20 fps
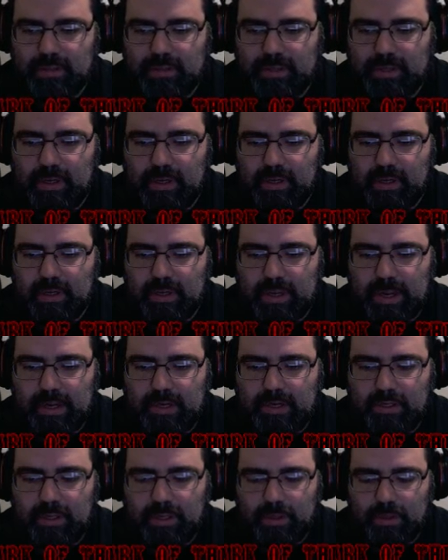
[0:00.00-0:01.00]
it
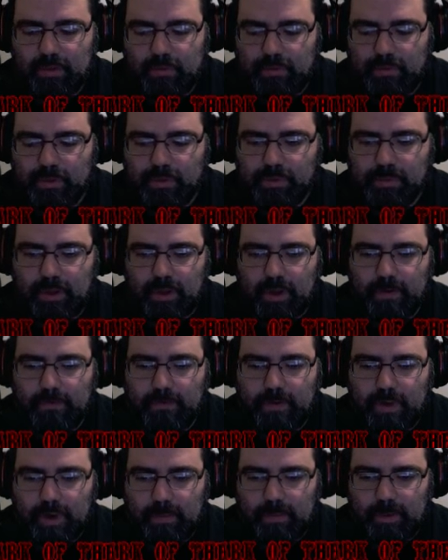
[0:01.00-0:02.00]
actually throws me off
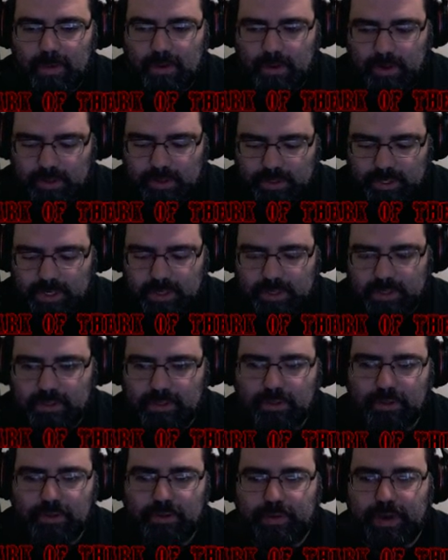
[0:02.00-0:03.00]
quite a bit. It changes
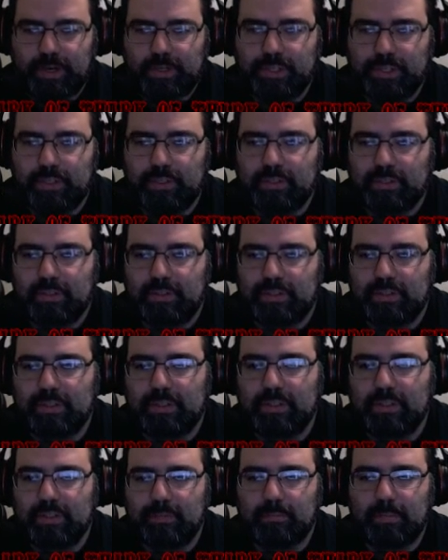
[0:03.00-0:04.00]
your directions,
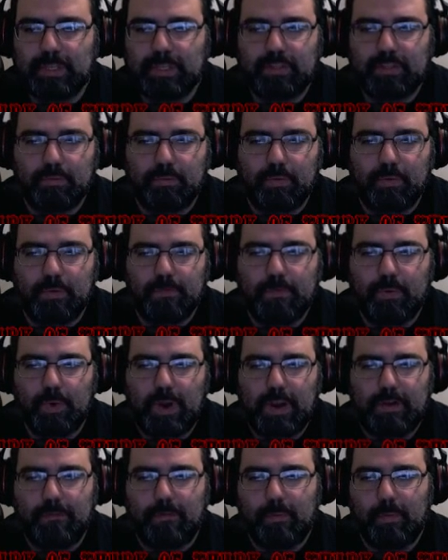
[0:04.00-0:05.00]
it makes you move
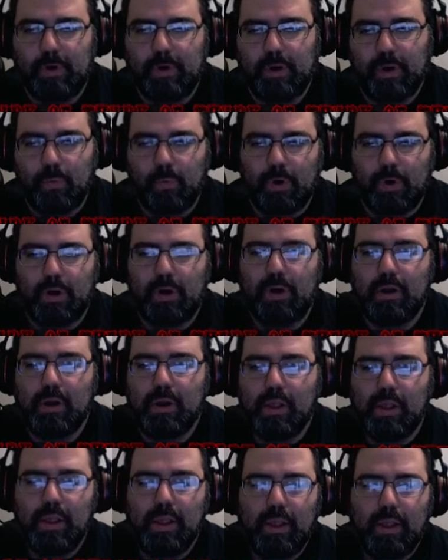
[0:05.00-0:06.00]
away from where you were.
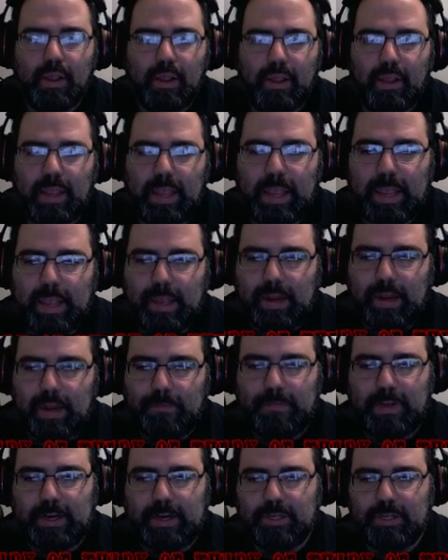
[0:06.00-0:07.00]
And
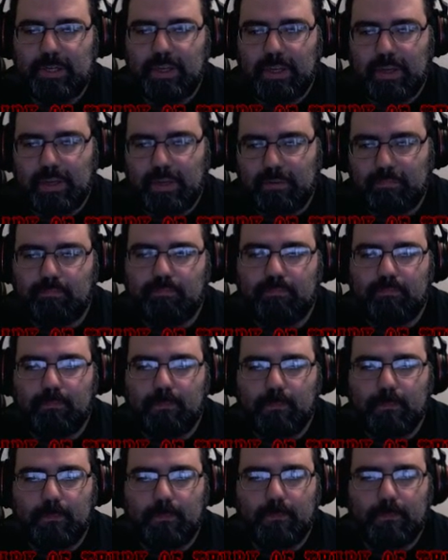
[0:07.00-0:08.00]
I've actually
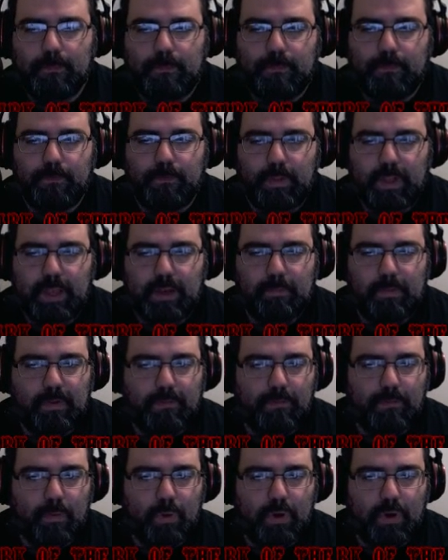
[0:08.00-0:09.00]
fled
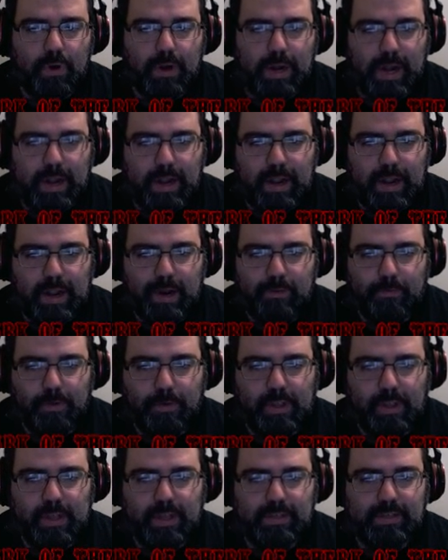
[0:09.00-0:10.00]
before and not
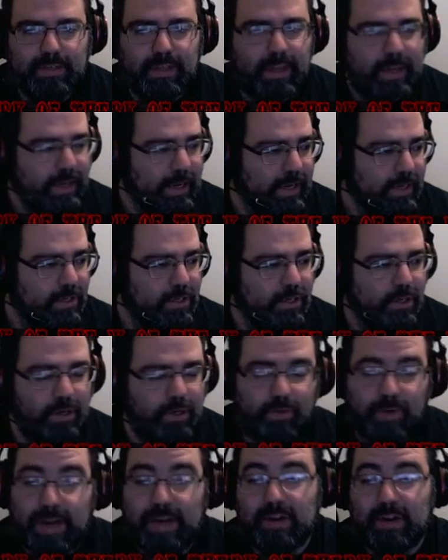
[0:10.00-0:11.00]
realized that I got turned
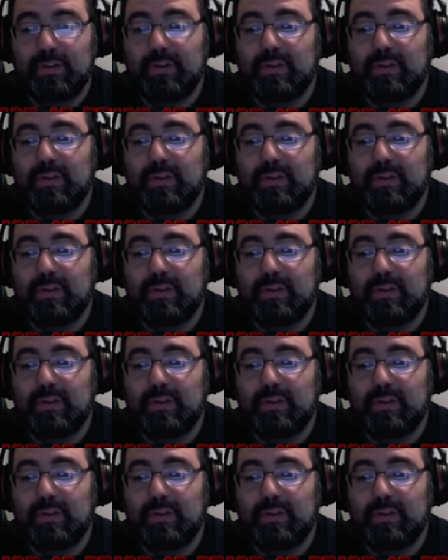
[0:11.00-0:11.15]
around